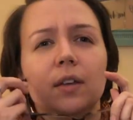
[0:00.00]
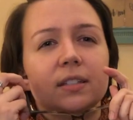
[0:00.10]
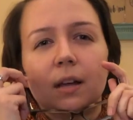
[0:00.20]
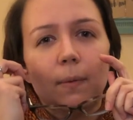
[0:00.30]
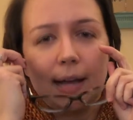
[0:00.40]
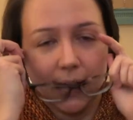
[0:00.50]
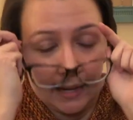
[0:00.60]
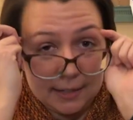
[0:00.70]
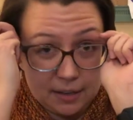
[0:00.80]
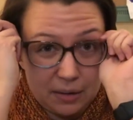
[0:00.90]
that's not why I
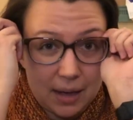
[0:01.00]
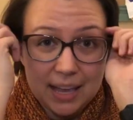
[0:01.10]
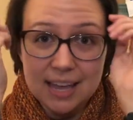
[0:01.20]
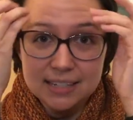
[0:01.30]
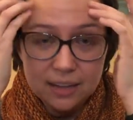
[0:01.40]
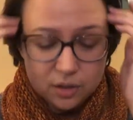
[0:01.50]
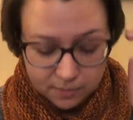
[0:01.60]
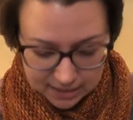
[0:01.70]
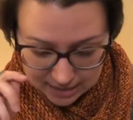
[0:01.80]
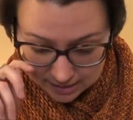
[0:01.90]
can't tell you. I can't tell you
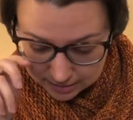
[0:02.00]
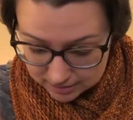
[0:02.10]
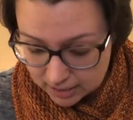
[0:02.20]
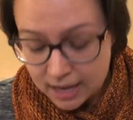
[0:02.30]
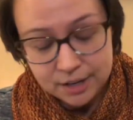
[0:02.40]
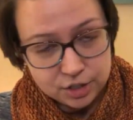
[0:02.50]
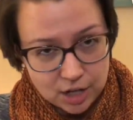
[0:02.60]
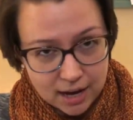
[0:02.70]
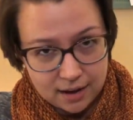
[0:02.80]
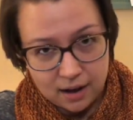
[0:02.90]
because
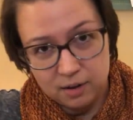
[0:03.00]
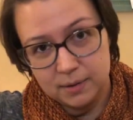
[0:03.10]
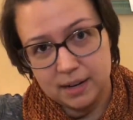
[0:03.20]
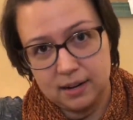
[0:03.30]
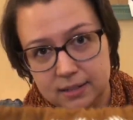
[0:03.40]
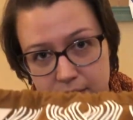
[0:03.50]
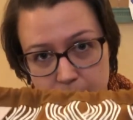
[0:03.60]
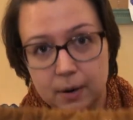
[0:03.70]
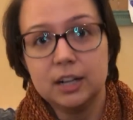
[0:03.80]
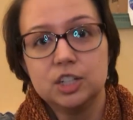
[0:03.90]
Shay and I are working on a
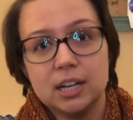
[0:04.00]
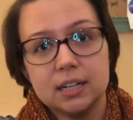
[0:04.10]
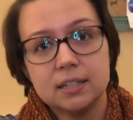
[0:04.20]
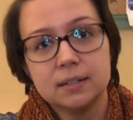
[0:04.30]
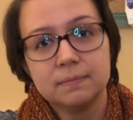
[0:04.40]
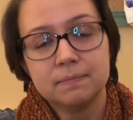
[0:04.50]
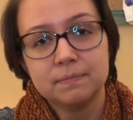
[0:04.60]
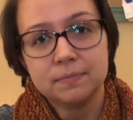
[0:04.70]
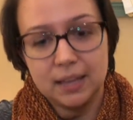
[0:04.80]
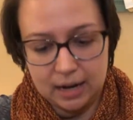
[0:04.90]
secret project,
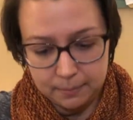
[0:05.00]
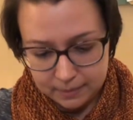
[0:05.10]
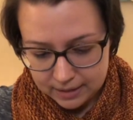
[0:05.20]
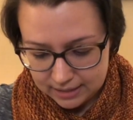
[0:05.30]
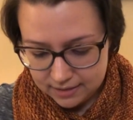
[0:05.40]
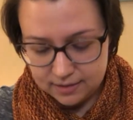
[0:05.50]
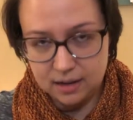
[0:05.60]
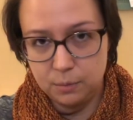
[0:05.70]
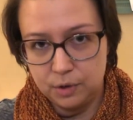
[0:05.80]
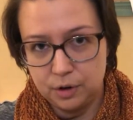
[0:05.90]
and I'm gonna
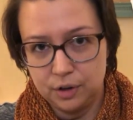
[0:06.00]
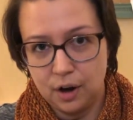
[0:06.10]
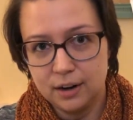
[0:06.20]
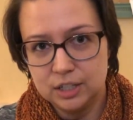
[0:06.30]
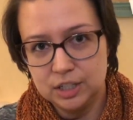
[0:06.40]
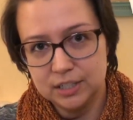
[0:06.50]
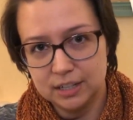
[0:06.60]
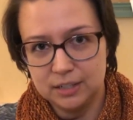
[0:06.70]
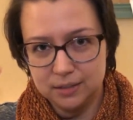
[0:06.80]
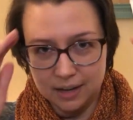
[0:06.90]
design it with her yarn, and she's
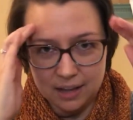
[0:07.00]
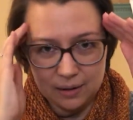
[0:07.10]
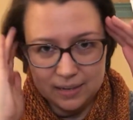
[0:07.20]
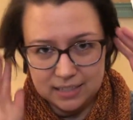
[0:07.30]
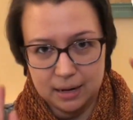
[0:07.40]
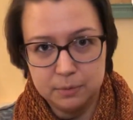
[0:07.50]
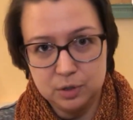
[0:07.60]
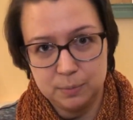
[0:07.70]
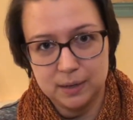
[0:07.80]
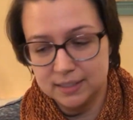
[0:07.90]
gonna do the colors, and I'm
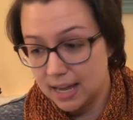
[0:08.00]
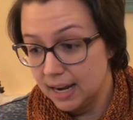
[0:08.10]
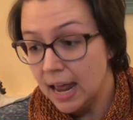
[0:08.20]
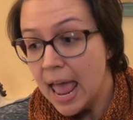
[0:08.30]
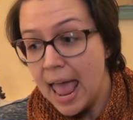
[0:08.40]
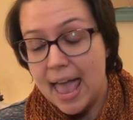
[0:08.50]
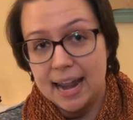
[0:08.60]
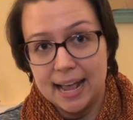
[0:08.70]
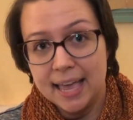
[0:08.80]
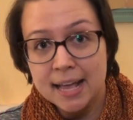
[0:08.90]
super excited,
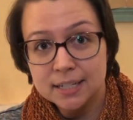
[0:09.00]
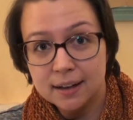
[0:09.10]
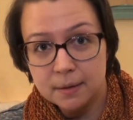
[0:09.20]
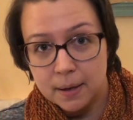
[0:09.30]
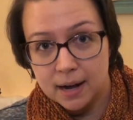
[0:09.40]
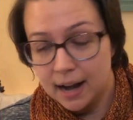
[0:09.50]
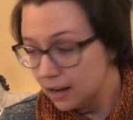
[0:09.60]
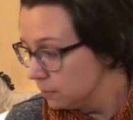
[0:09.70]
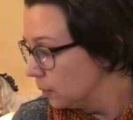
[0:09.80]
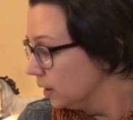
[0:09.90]
and I can't talk about it
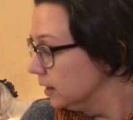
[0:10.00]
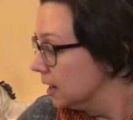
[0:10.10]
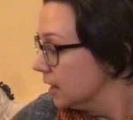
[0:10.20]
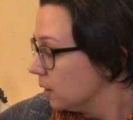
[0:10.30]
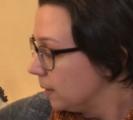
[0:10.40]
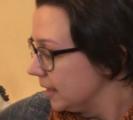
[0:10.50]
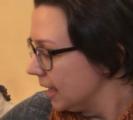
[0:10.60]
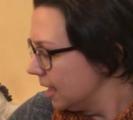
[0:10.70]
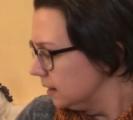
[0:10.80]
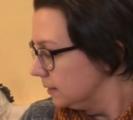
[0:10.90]
anymore quite
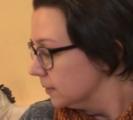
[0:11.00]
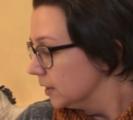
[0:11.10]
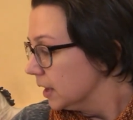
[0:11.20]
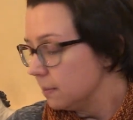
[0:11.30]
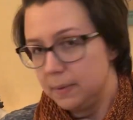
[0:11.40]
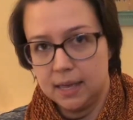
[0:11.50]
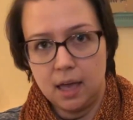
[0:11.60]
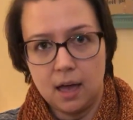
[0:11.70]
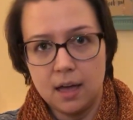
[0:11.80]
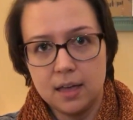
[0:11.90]
yet
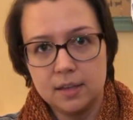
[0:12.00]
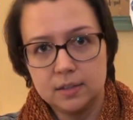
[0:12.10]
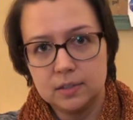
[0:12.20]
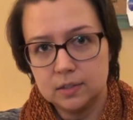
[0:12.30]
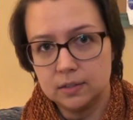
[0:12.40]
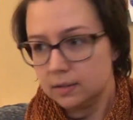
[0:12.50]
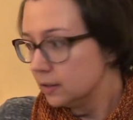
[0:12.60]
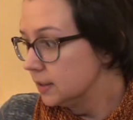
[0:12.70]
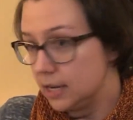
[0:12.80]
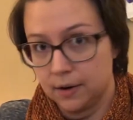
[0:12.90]
because
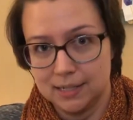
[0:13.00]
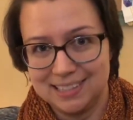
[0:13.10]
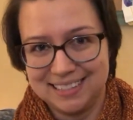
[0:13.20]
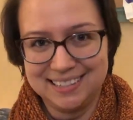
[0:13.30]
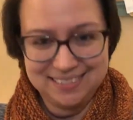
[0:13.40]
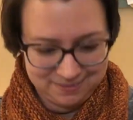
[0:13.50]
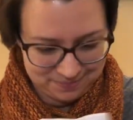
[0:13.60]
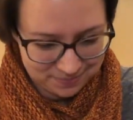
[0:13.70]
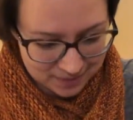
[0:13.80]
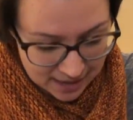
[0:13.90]
secrets.
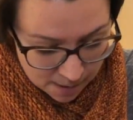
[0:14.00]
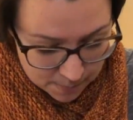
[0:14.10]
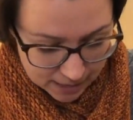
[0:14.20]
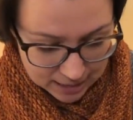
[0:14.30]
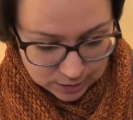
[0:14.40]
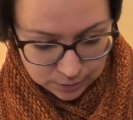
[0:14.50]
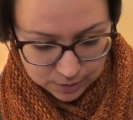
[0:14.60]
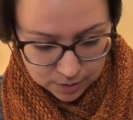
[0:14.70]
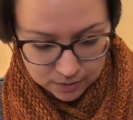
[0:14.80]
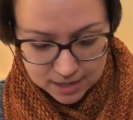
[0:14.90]
But I do
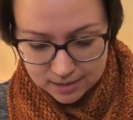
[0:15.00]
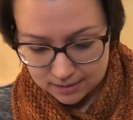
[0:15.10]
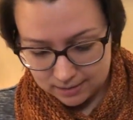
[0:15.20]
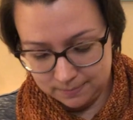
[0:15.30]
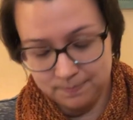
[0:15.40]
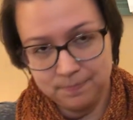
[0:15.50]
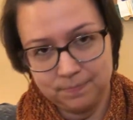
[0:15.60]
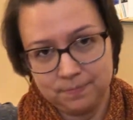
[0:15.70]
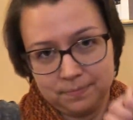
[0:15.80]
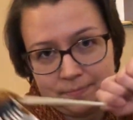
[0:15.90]
know this:
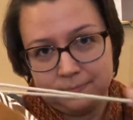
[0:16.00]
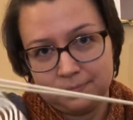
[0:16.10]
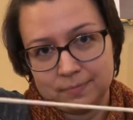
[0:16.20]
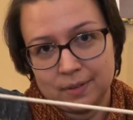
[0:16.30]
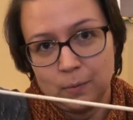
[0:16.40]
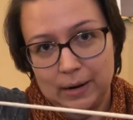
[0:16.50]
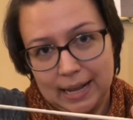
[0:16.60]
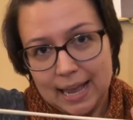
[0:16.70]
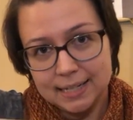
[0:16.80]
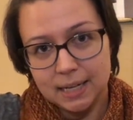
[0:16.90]
when
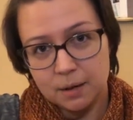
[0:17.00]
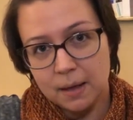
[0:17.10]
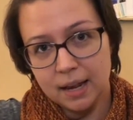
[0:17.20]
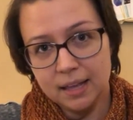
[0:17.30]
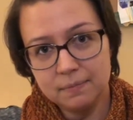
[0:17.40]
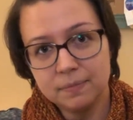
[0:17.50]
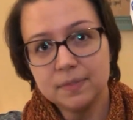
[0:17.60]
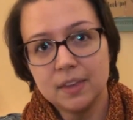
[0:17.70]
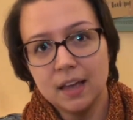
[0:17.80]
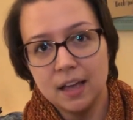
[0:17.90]
I can't talk about it,
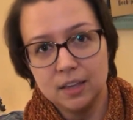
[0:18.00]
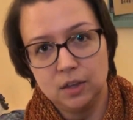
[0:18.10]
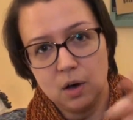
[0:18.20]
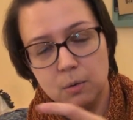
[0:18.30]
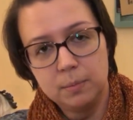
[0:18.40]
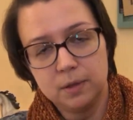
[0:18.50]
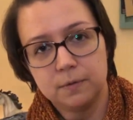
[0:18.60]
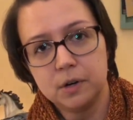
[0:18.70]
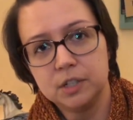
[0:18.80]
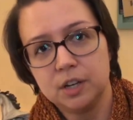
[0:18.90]
y'all will be the
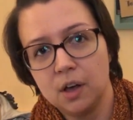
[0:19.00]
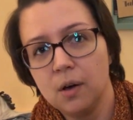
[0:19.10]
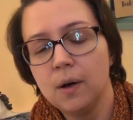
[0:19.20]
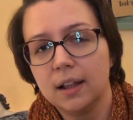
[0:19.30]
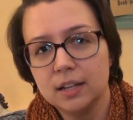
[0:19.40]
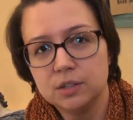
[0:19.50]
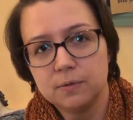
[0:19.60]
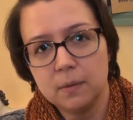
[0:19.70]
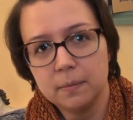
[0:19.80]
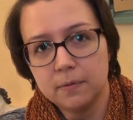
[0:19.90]
first to know, unless
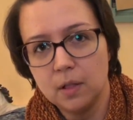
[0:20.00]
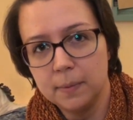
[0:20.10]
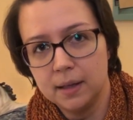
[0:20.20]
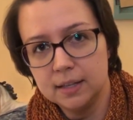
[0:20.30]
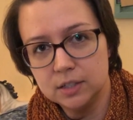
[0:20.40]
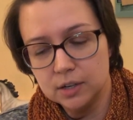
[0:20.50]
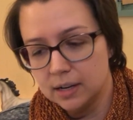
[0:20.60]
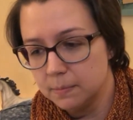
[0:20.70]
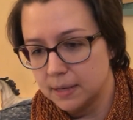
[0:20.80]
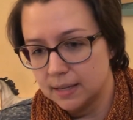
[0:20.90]
you follow me on
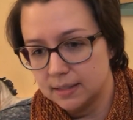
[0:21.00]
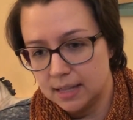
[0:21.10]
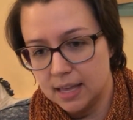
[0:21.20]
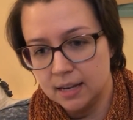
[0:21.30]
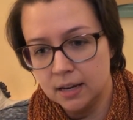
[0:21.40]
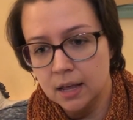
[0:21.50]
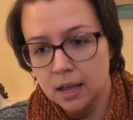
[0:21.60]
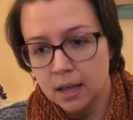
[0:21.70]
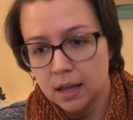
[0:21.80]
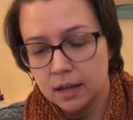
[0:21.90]
Instagram, because then
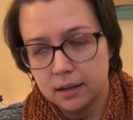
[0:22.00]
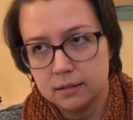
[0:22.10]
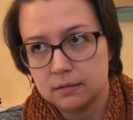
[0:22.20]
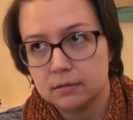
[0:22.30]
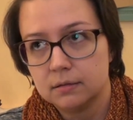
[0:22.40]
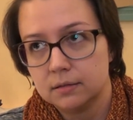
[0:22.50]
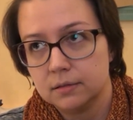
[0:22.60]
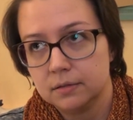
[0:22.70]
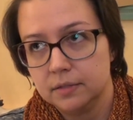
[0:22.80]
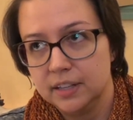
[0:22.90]

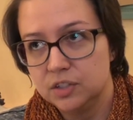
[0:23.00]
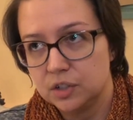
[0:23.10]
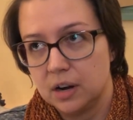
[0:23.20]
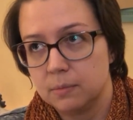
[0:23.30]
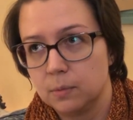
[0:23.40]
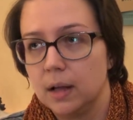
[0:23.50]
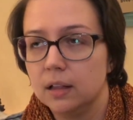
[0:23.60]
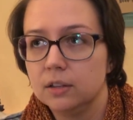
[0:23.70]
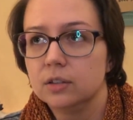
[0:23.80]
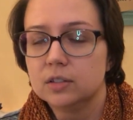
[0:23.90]
Instagram,
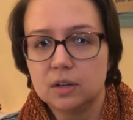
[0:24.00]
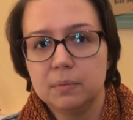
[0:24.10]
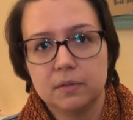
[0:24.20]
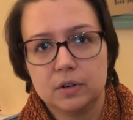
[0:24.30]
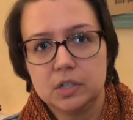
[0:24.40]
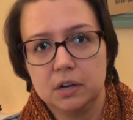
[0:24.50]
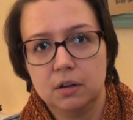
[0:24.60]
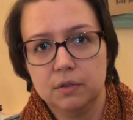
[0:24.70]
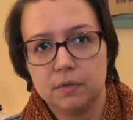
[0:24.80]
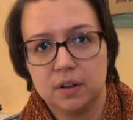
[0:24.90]
well, you'll still be the first to
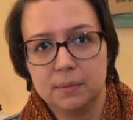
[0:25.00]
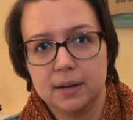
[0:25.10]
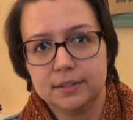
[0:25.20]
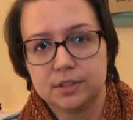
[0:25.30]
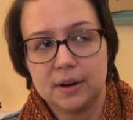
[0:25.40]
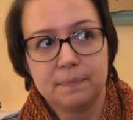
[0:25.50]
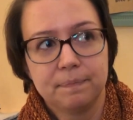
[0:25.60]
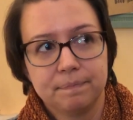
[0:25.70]
know if you follow me on Instagram.